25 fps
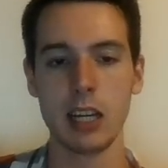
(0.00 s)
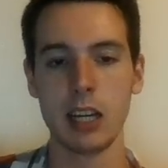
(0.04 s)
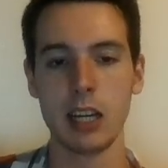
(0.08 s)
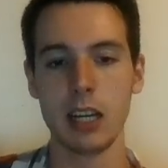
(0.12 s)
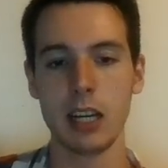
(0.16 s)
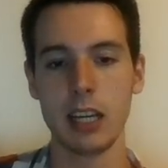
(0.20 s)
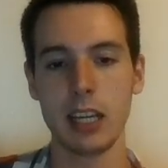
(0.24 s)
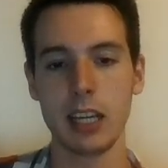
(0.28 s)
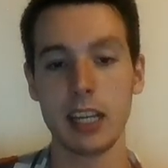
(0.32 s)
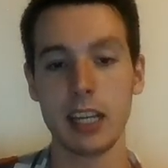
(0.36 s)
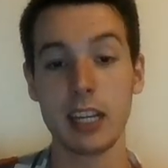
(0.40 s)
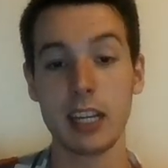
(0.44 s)

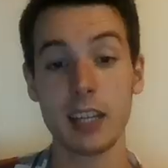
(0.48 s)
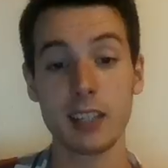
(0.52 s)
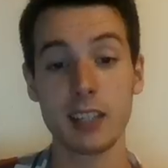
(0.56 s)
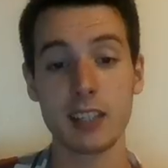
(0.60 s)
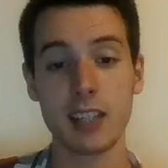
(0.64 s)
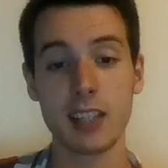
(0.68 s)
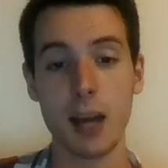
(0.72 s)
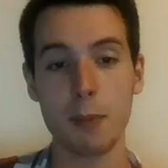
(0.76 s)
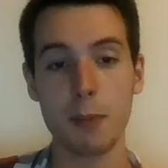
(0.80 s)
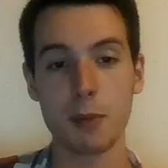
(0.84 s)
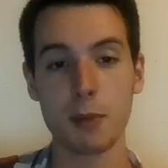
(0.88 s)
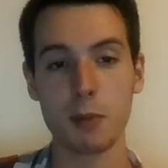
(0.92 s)
he can
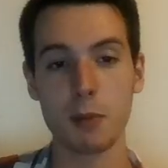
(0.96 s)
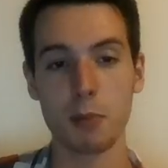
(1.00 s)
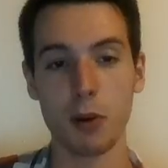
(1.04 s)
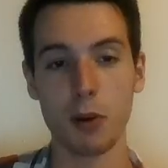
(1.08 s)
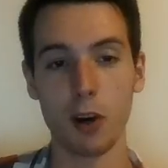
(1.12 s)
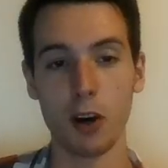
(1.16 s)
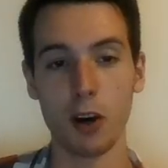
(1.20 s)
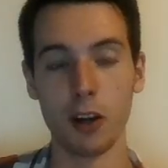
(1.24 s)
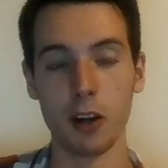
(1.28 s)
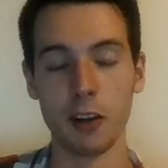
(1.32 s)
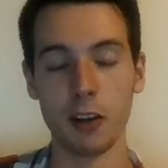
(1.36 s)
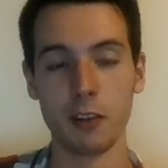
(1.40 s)
stop the
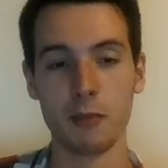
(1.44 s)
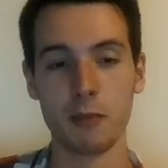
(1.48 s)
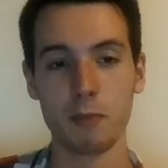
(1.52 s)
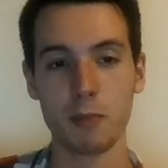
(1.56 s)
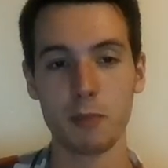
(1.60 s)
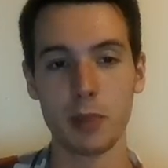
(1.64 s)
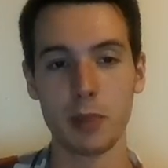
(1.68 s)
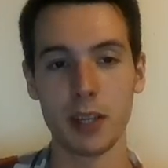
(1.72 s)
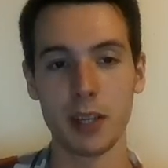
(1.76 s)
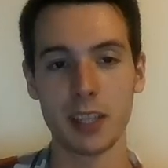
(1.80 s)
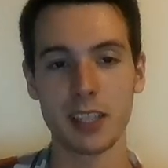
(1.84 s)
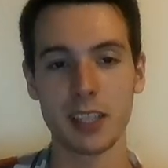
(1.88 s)
pawn,
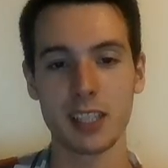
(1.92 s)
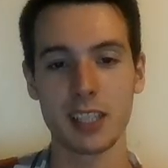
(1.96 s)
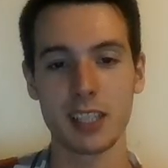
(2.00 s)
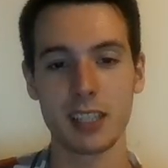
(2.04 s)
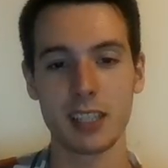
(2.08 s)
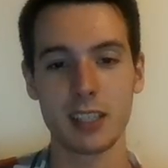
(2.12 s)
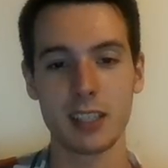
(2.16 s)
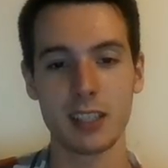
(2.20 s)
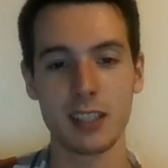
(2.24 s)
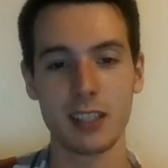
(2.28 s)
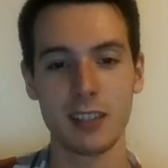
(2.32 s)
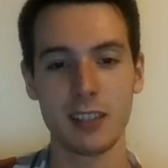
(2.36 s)

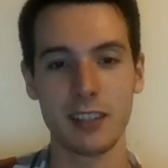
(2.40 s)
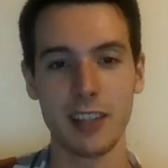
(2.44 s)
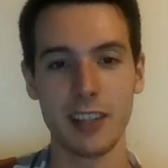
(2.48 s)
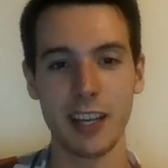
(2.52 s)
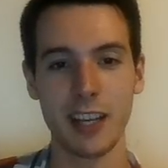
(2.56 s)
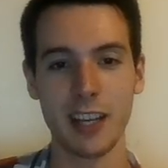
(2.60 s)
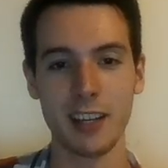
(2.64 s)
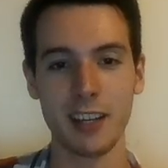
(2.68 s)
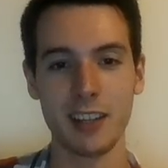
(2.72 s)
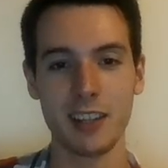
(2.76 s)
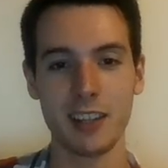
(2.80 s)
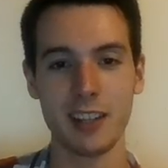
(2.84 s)
but
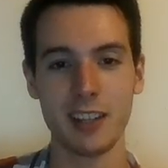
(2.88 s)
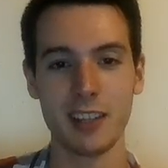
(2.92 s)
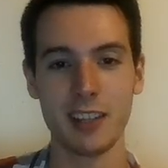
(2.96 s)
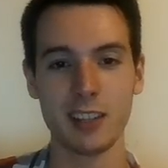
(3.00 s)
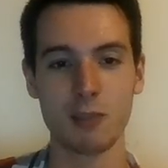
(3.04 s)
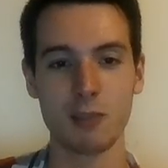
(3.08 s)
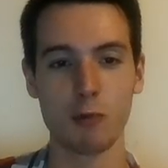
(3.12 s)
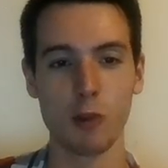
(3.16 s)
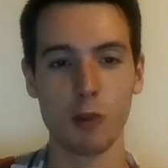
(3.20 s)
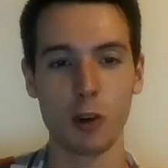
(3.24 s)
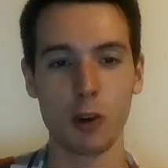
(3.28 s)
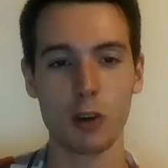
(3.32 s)
then
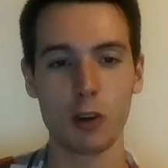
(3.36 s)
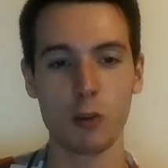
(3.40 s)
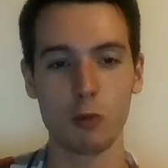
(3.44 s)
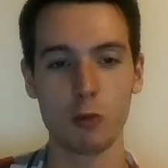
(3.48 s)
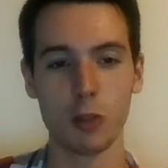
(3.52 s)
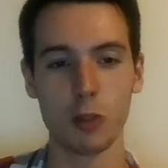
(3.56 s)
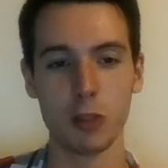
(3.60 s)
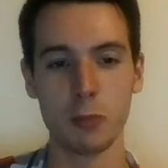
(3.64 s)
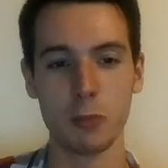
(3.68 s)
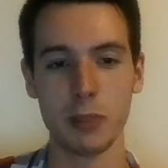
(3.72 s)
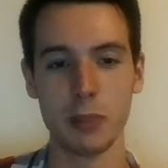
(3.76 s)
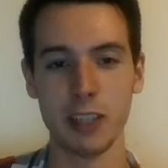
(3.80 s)
his rook
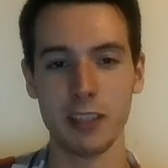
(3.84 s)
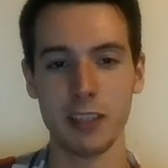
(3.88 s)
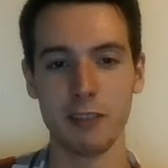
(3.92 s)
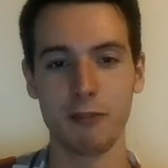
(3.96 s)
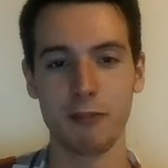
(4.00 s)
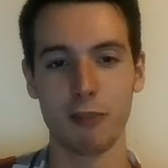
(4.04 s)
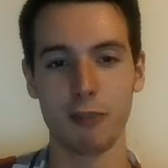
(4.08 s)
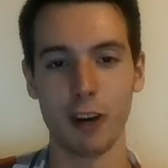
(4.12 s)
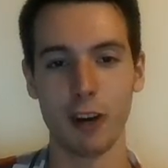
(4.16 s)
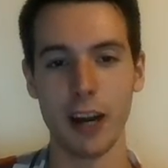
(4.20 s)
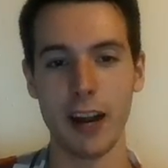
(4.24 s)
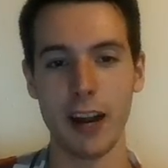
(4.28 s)
will be
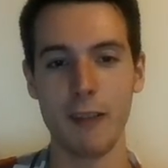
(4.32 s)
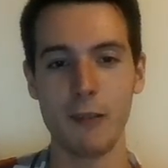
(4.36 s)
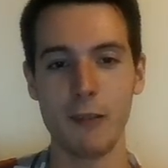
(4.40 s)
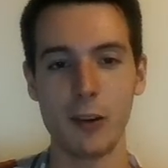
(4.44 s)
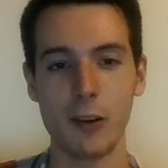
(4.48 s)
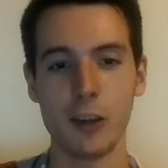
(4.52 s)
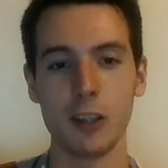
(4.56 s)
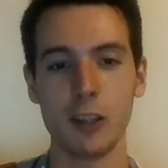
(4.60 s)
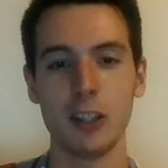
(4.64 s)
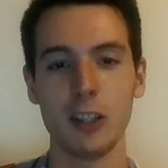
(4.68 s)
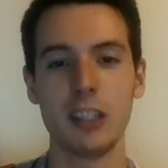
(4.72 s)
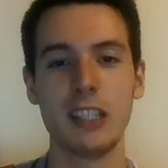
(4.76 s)

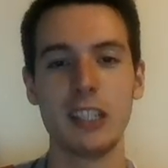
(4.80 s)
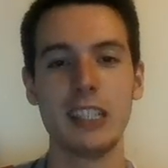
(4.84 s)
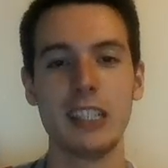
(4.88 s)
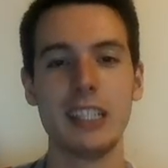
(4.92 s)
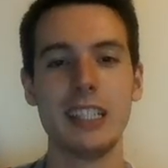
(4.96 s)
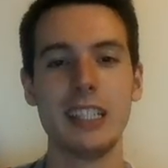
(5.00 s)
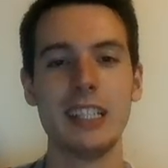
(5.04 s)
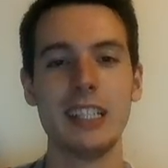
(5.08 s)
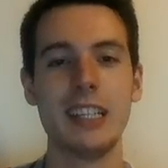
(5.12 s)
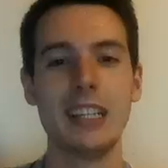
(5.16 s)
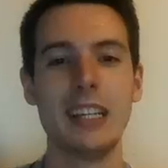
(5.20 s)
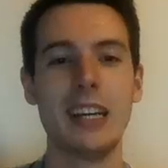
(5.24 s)
forever
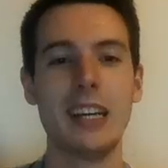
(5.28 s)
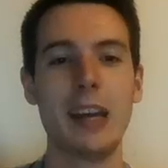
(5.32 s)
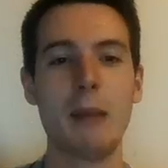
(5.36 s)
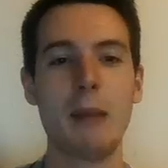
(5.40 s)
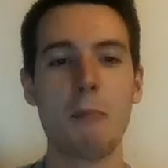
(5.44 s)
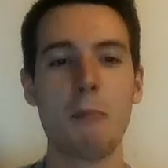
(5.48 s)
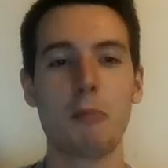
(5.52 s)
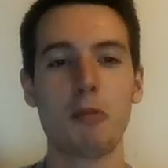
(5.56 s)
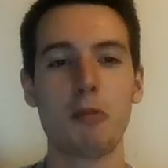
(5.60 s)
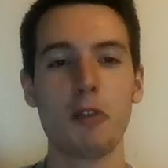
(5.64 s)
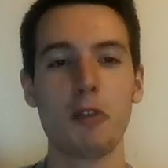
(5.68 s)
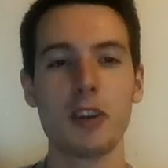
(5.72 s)

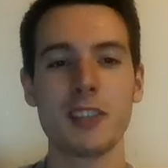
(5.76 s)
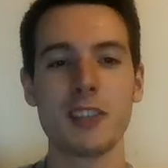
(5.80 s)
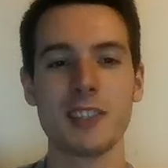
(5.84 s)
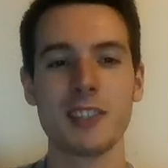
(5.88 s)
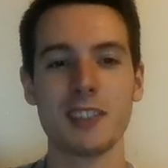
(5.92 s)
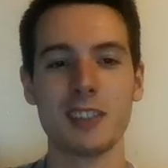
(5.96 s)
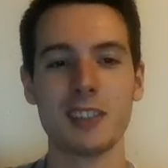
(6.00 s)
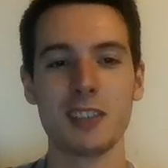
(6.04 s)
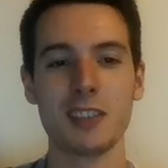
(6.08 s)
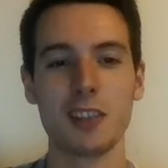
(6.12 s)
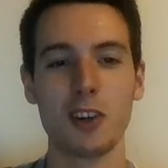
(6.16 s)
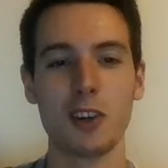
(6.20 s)

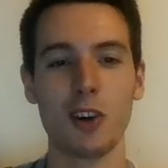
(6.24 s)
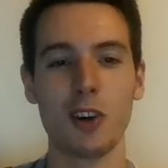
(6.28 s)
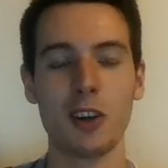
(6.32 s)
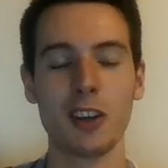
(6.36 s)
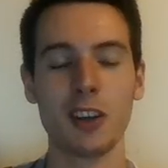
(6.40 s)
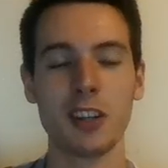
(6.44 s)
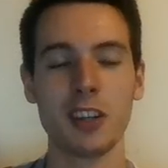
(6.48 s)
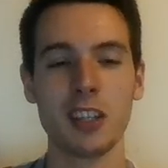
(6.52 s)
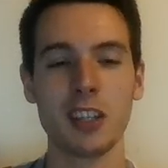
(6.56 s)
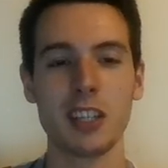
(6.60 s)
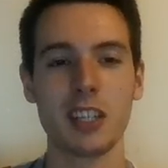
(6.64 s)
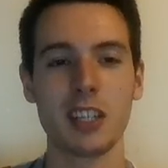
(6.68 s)
imprisoned
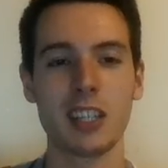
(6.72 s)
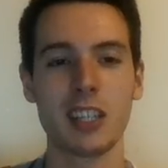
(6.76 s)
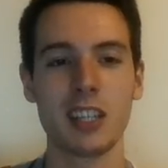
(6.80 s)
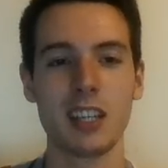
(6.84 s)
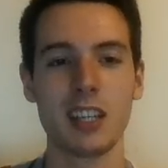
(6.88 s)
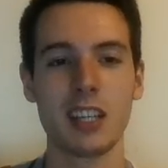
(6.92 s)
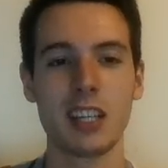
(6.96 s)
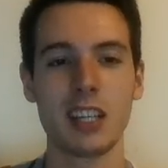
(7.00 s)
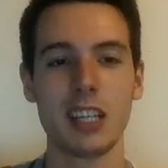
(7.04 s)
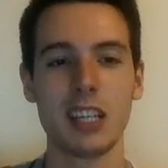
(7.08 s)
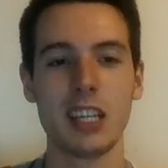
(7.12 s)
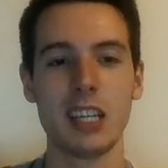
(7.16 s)
on
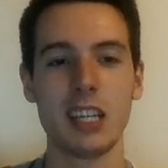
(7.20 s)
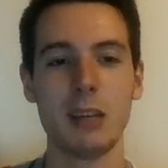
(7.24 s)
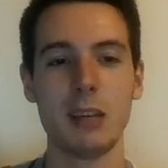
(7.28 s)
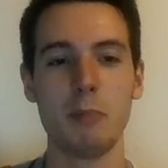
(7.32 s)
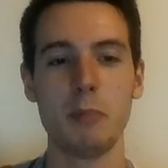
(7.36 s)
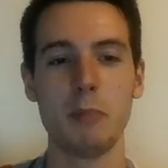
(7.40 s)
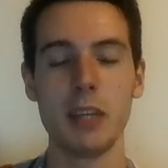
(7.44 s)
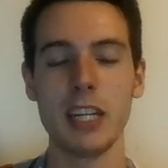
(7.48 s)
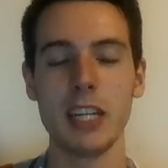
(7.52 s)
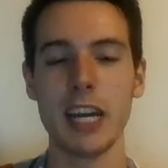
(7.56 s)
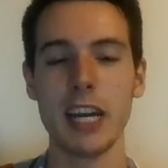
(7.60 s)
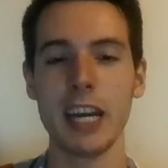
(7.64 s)

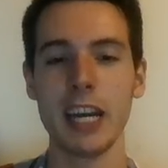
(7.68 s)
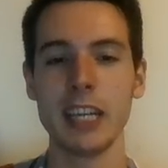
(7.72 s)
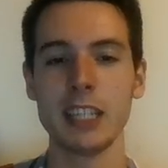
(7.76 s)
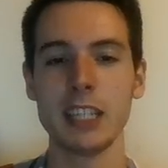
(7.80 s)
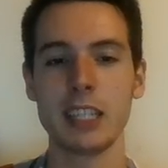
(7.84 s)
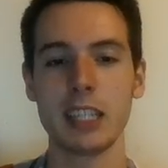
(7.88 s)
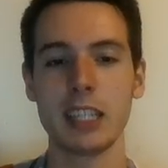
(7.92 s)
b8,